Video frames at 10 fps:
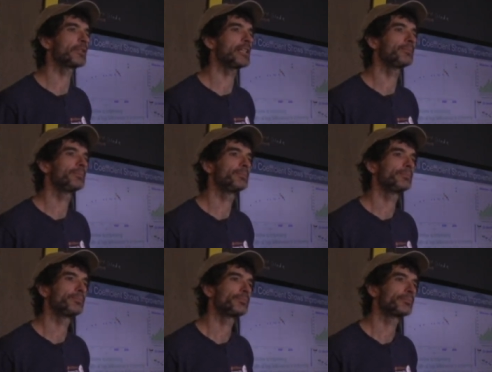right? It's an
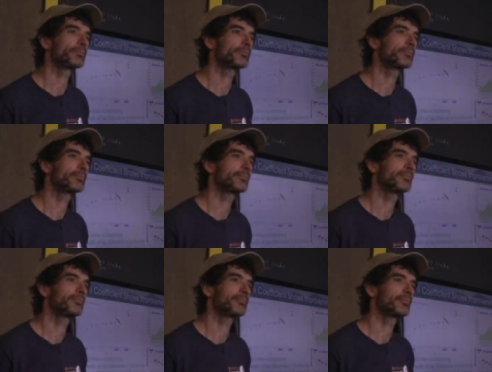illegal
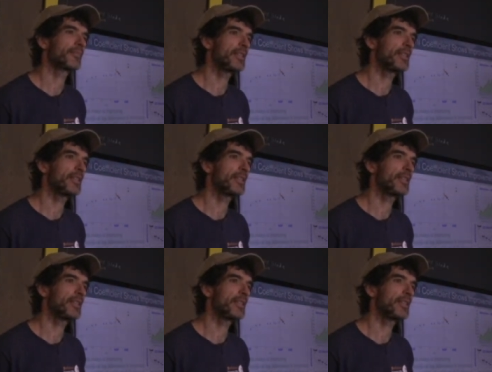joke.